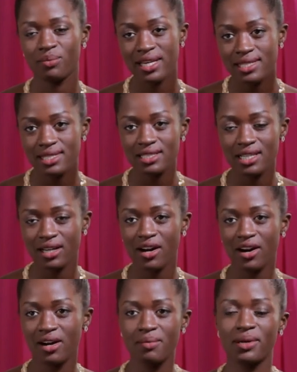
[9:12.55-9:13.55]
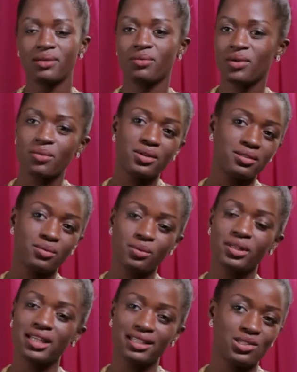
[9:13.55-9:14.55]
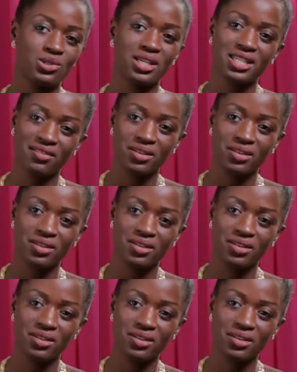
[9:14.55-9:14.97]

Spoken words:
based in Dakar, but we would like to dress